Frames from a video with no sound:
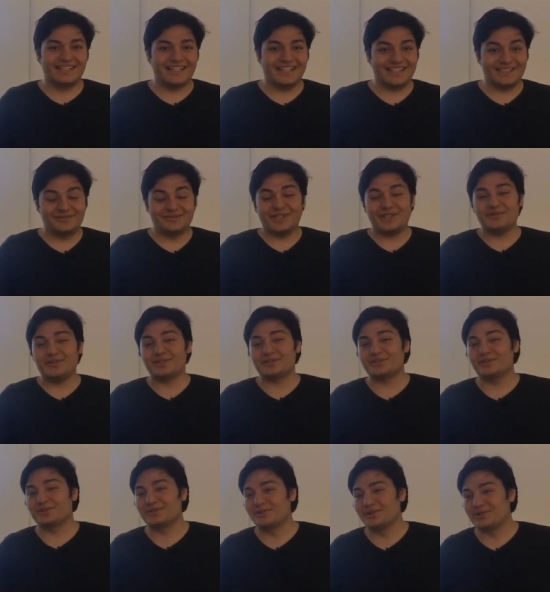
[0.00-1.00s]
And if I
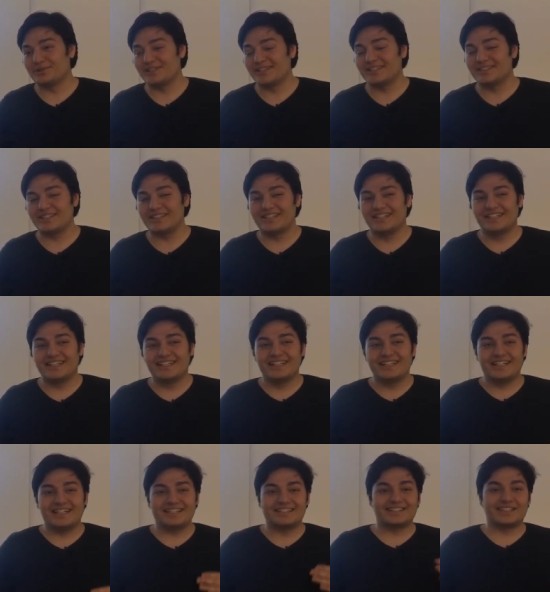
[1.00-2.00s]
wanted to go there
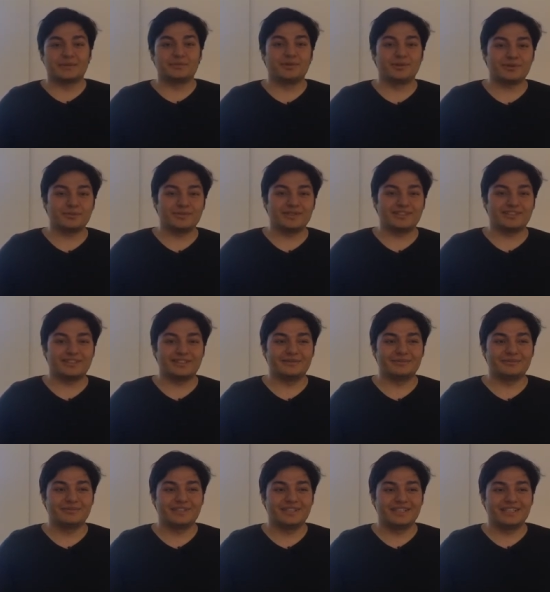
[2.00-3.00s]
and support my
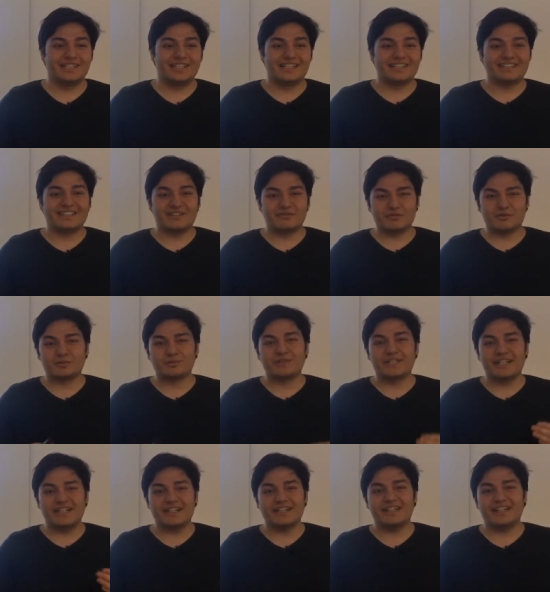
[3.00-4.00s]
team, that would
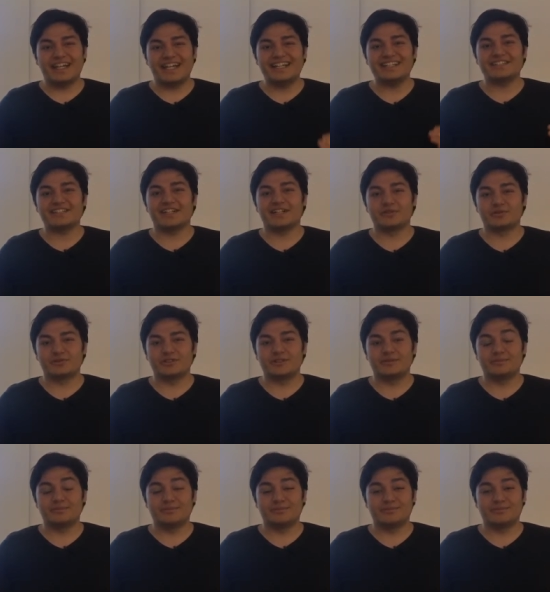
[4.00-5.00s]
be an 8-hour
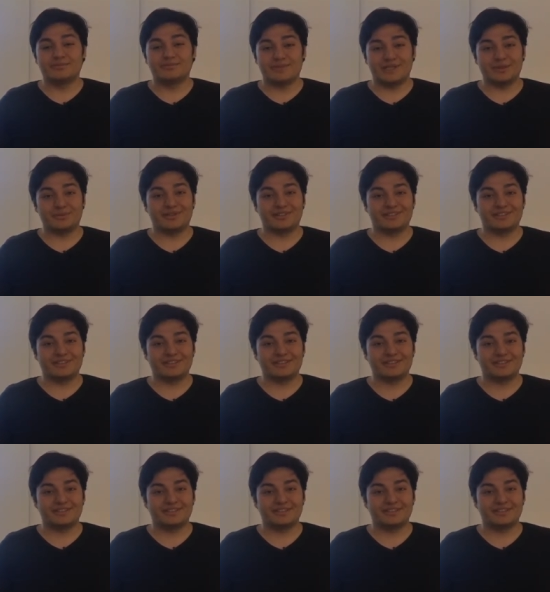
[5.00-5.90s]
trip by bus.